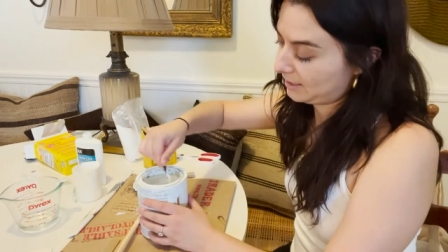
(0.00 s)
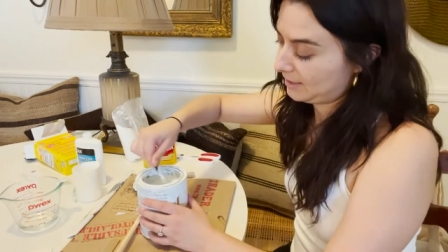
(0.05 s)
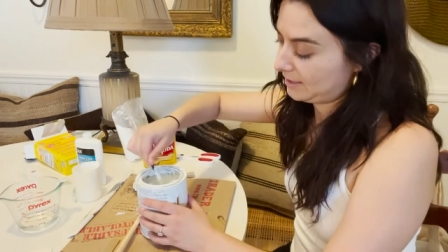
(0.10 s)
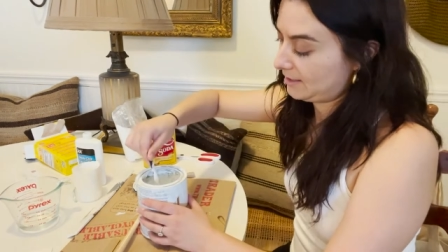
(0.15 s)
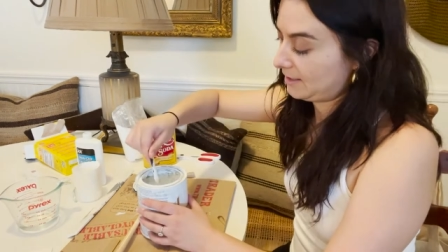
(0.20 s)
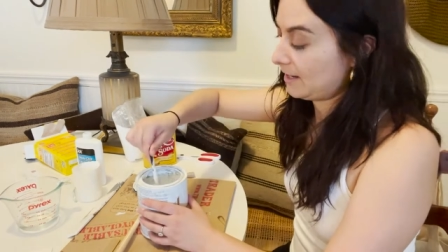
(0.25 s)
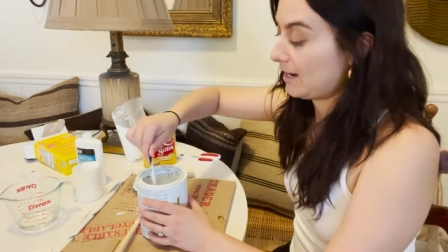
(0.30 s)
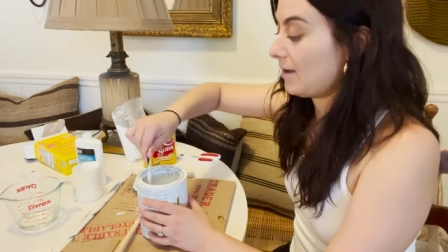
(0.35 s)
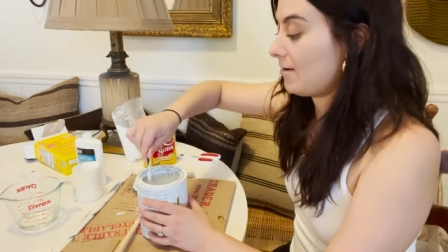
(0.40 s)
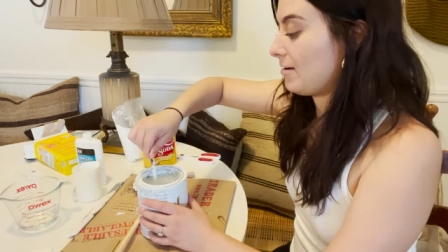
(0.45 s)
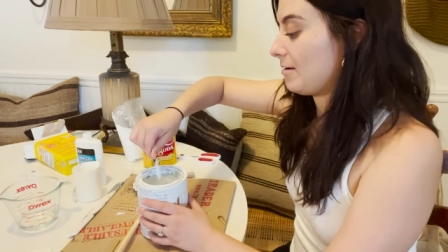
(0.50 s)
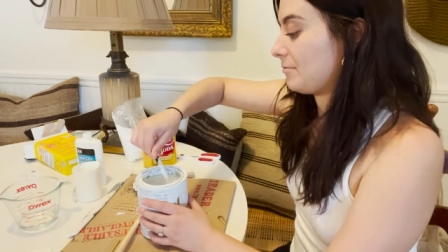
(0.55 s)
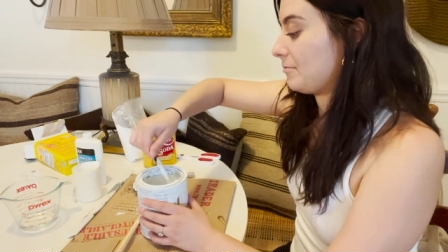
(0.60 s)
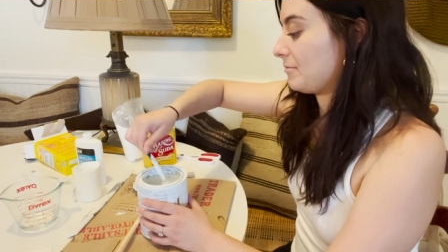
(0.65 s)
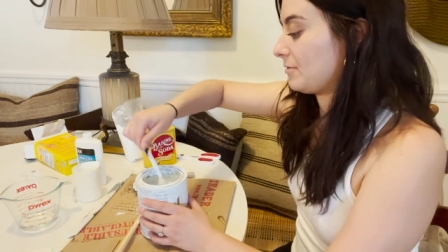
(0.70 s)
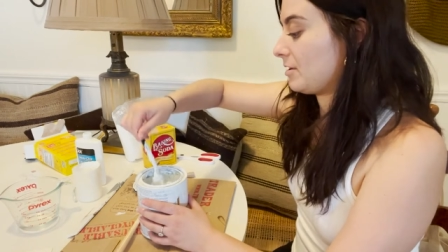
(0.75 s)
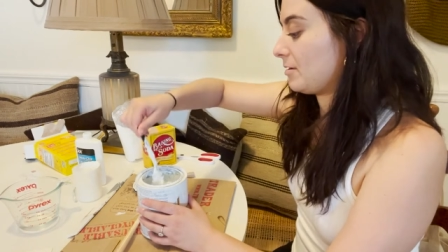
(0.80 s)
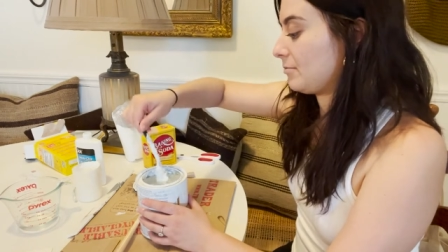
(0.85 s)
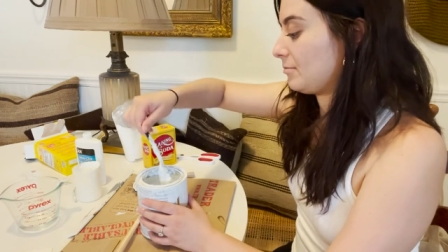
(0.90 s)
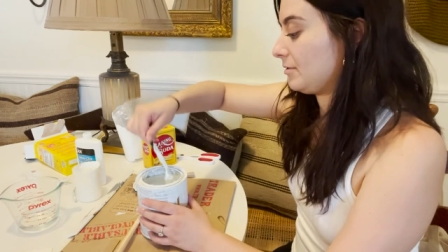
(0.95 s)
Now I'm
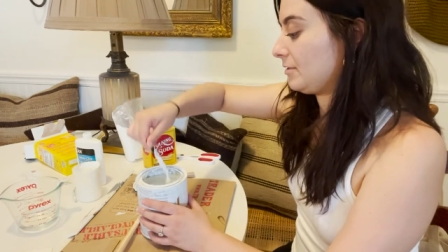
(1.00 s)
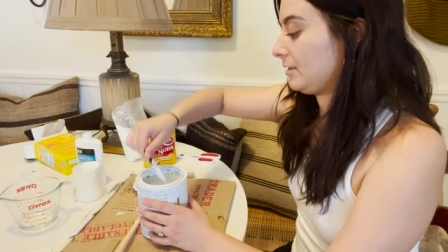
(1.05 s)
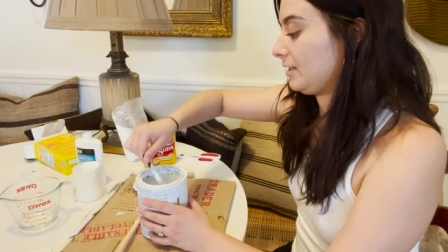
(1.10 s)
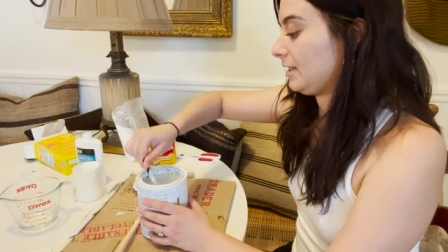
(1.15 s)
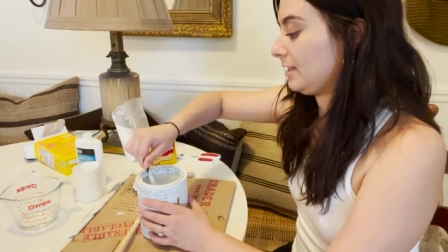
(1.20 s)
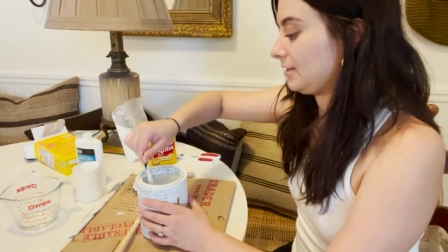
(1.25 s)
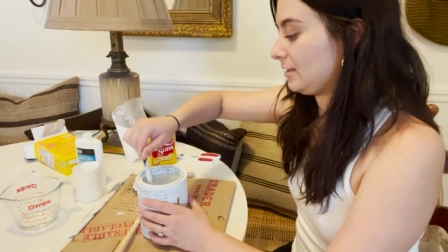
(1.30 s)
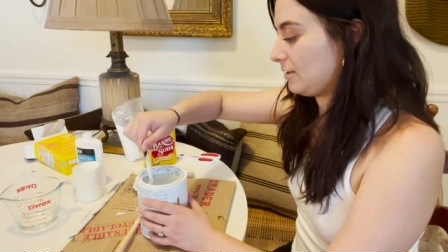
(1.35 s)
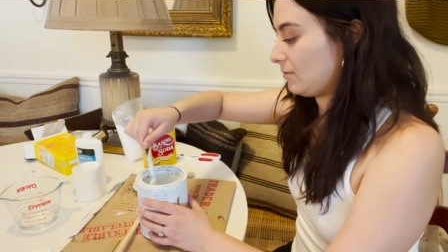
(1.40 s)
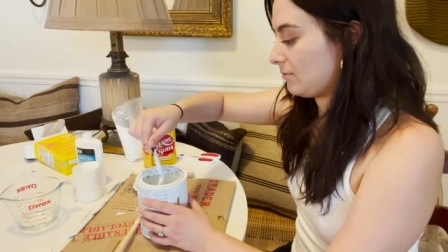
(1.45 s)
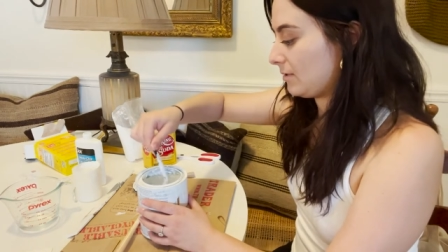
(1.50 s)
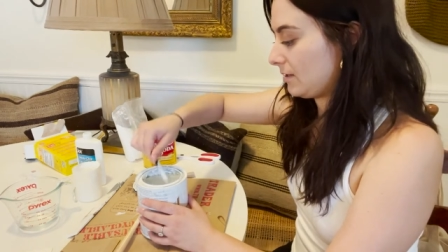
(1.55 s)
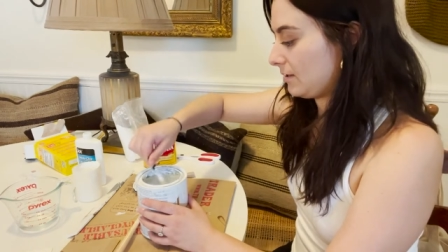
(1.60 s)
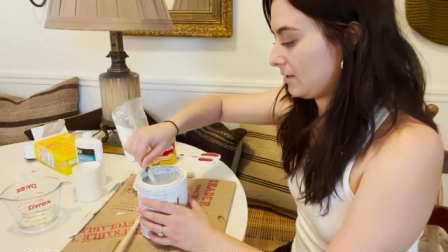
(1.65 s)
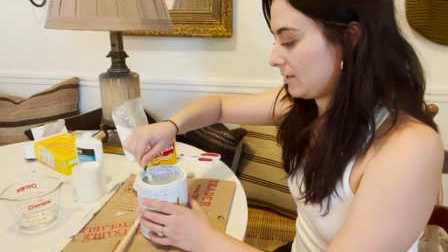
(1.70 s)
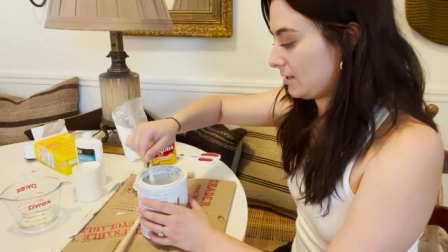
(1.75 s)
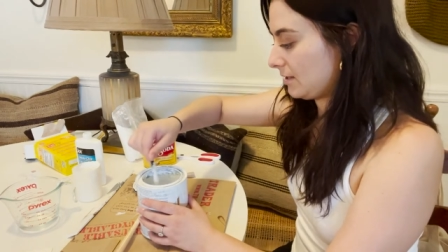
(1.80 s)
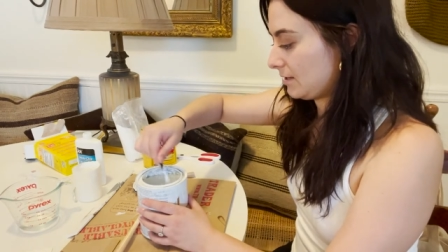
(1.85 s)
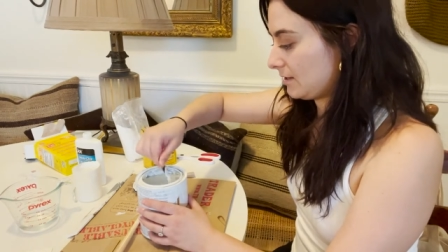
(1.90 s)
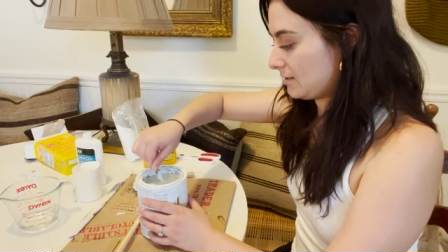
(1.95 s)
completely
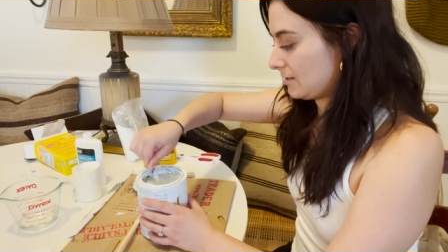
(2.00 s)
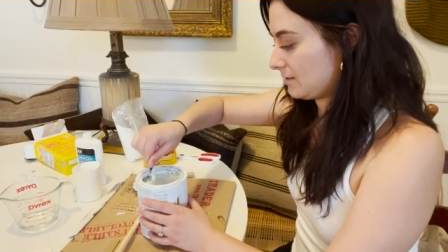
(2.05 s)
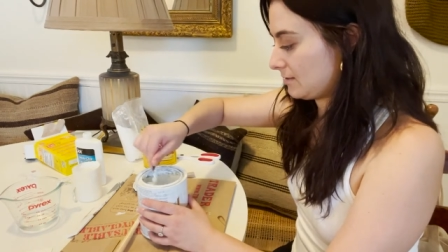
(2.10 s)
winging it.